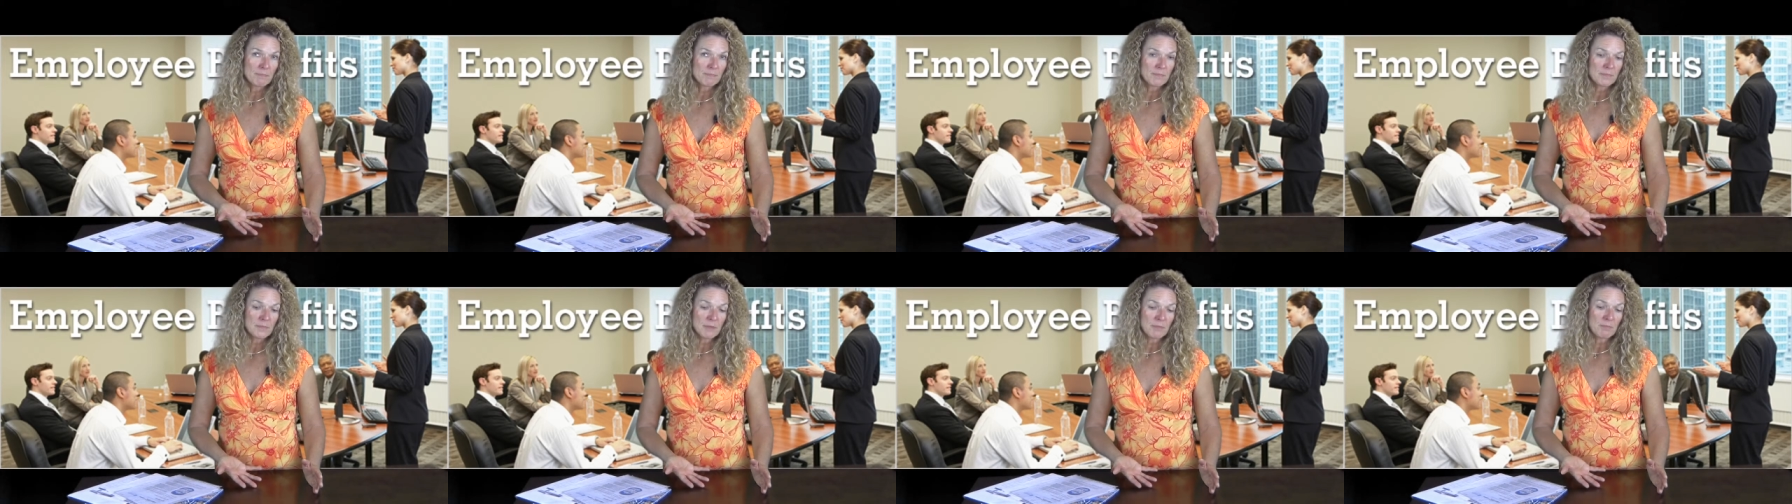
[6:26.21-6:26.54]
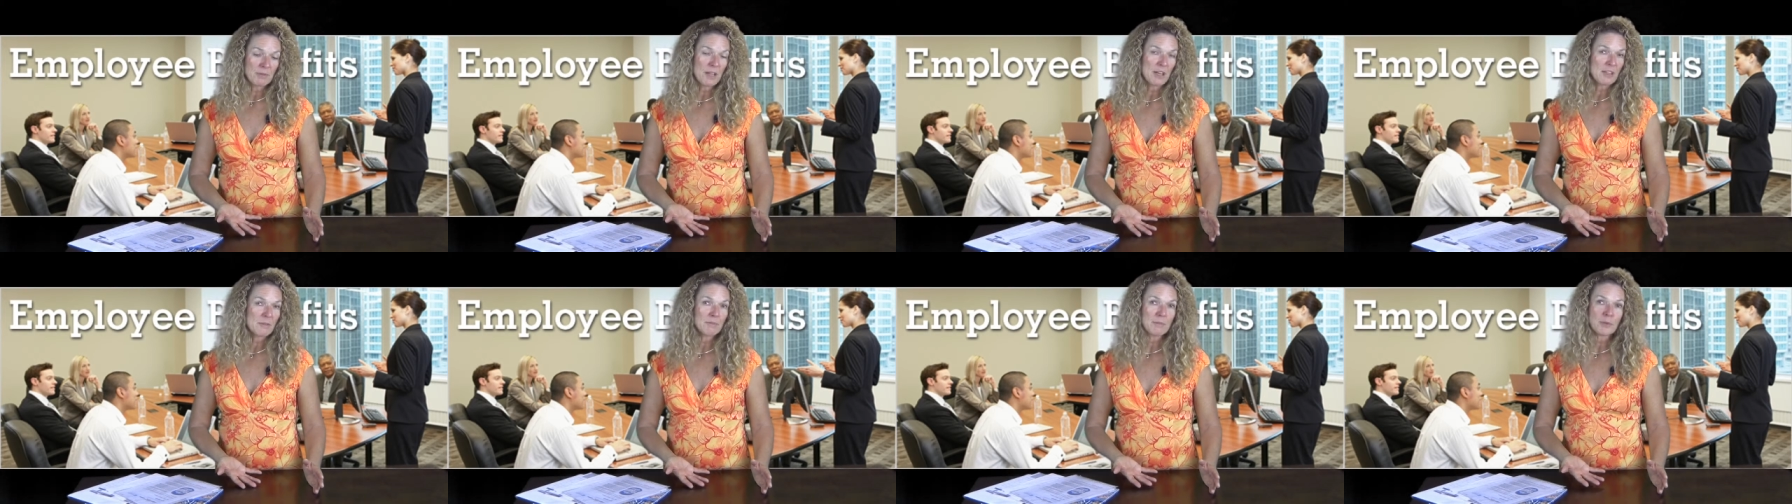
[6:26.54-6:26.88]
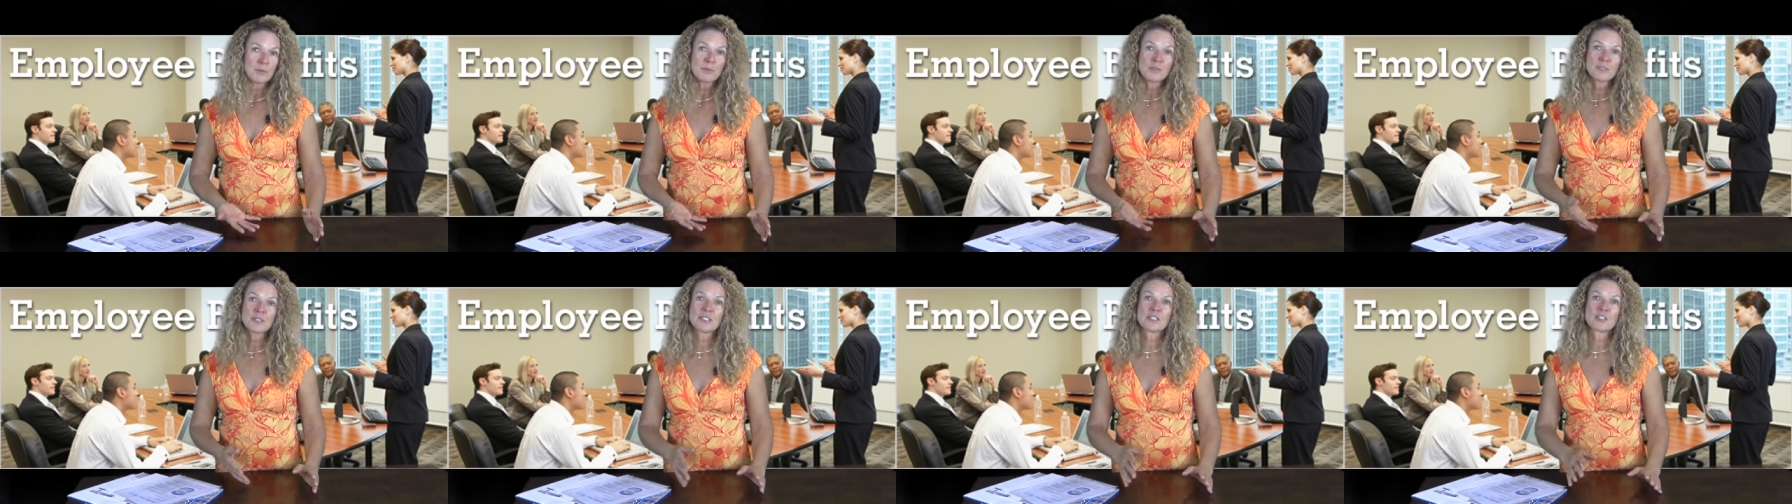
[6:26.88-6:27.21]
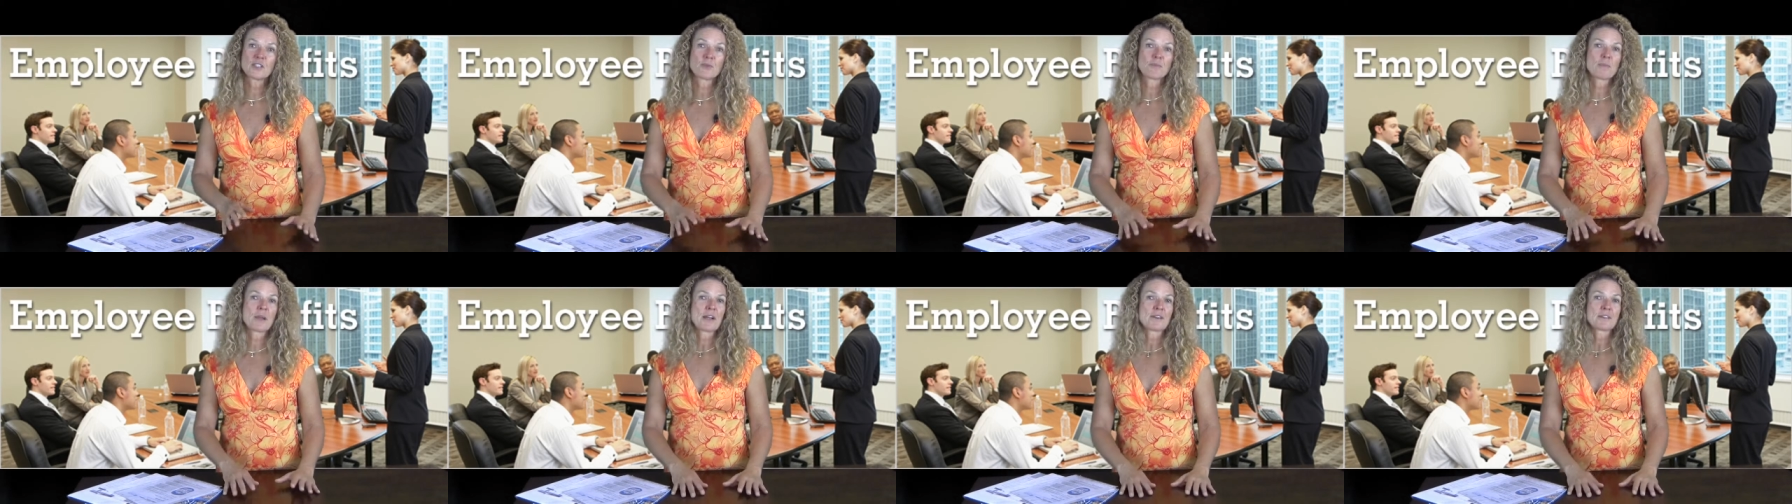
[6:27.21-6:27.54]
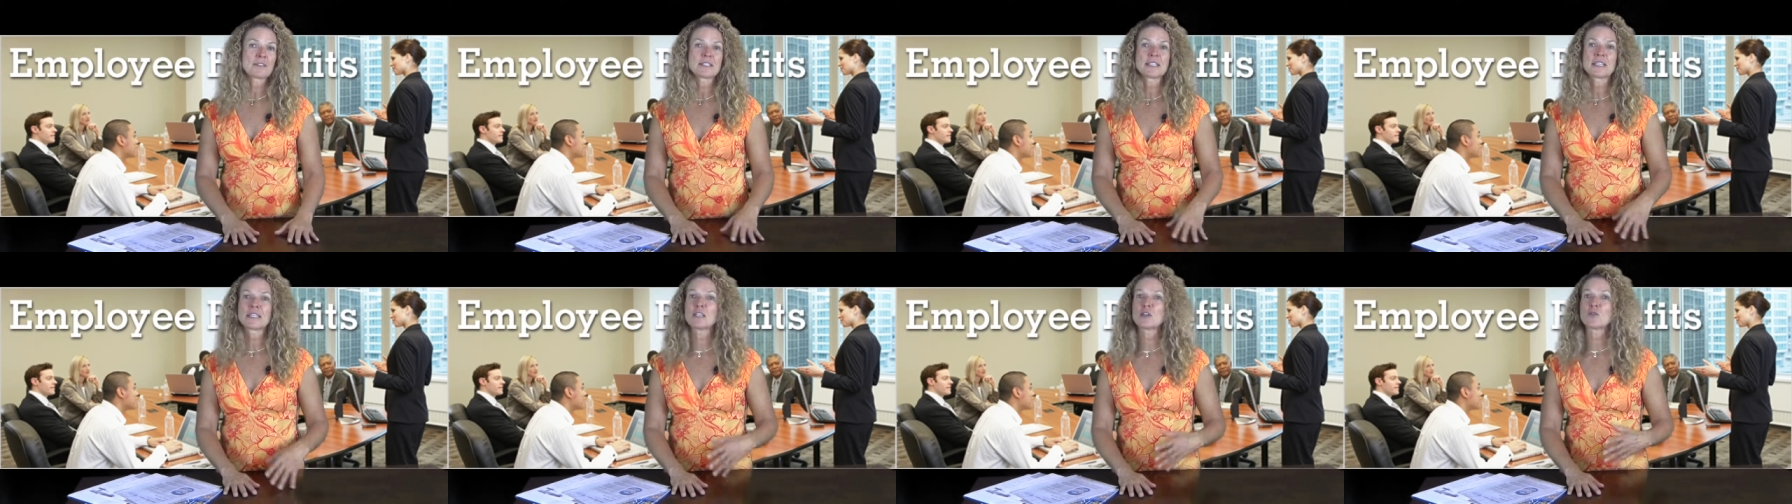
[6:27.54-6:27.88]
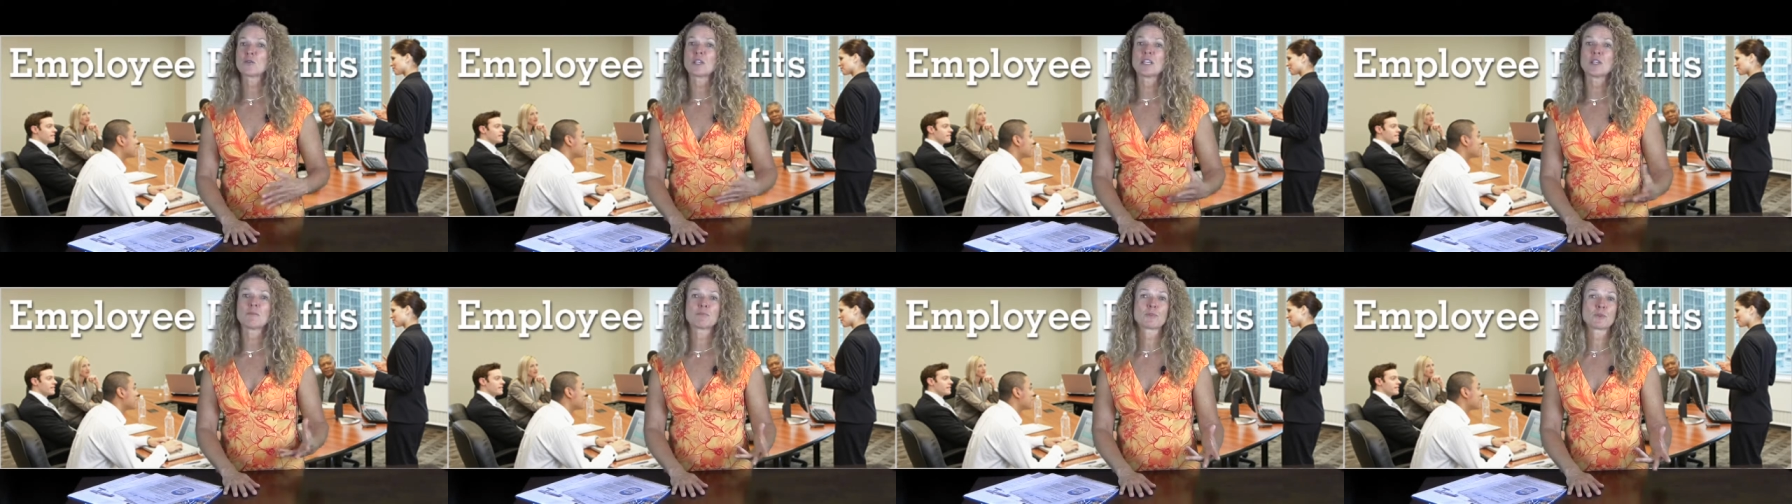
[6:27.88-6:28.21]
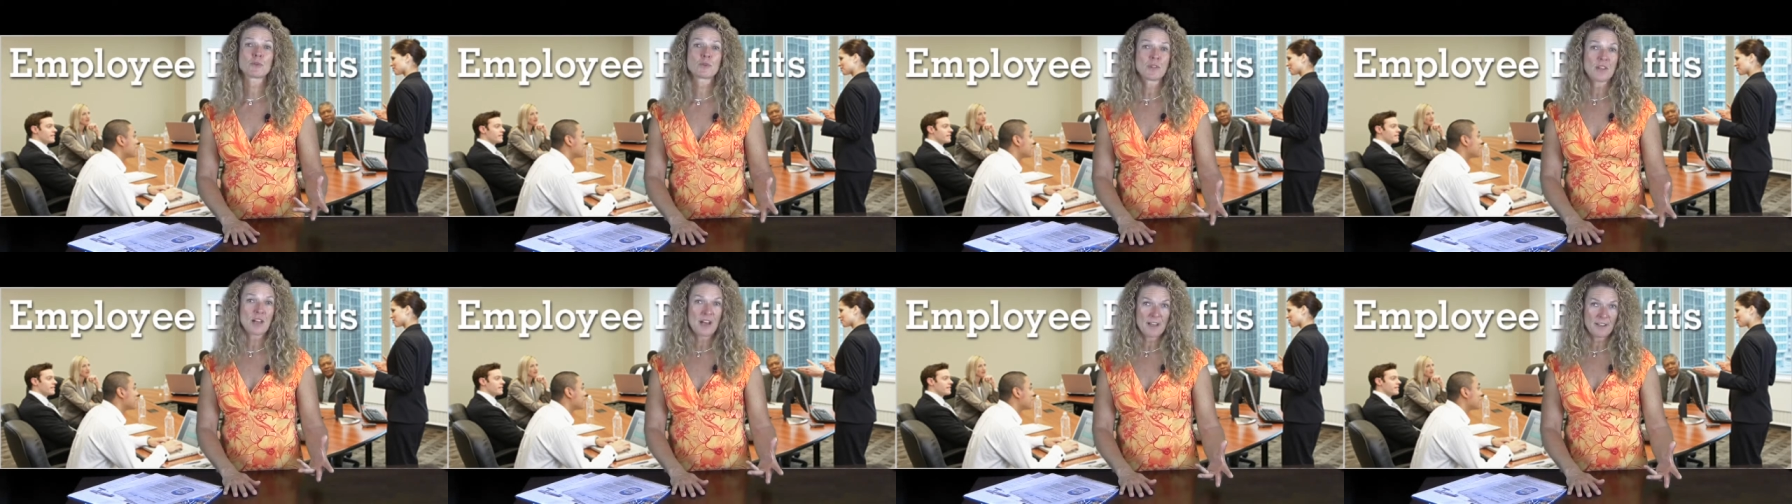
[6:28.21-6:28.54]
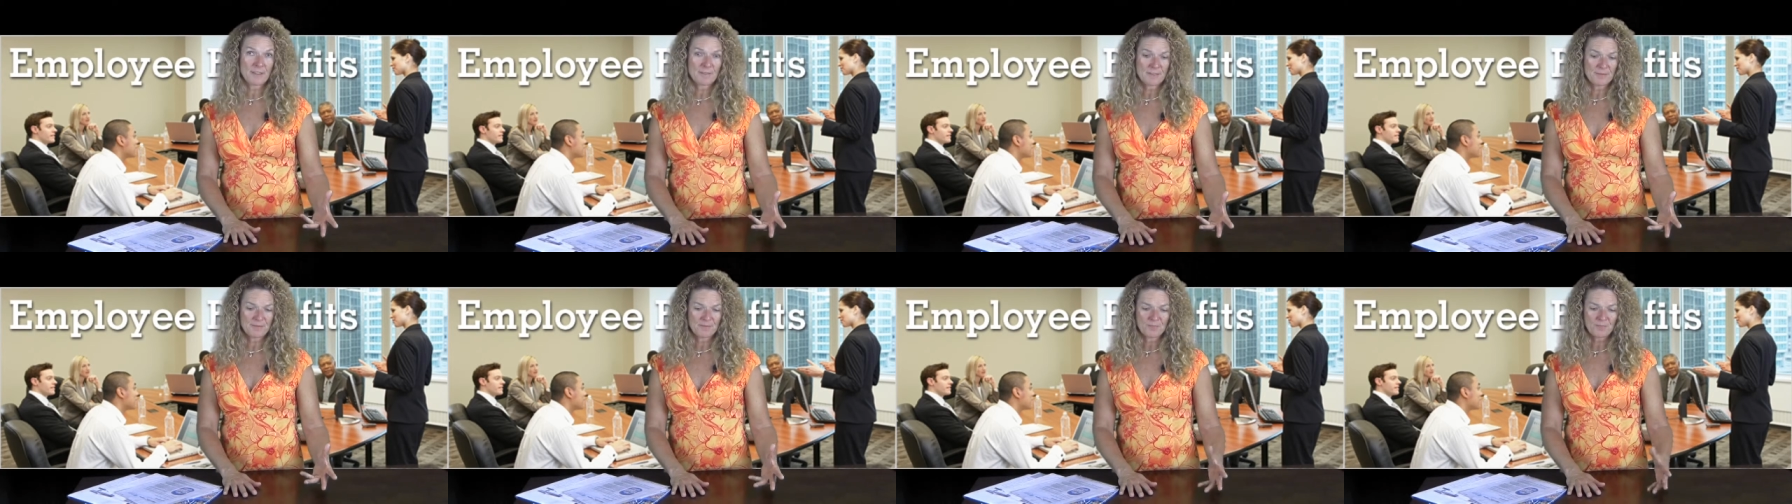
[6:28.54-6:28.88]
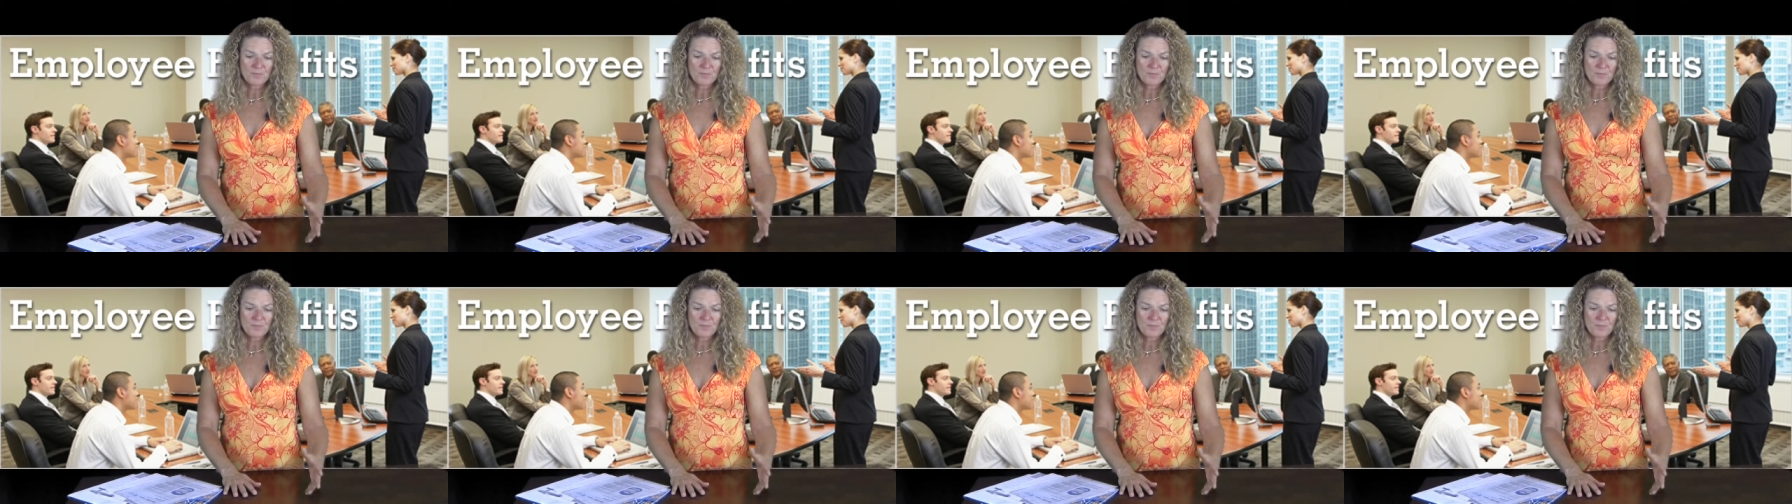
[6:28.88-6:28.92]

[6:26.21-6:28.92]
the plug pulled, and her parents said, no, keep her alive.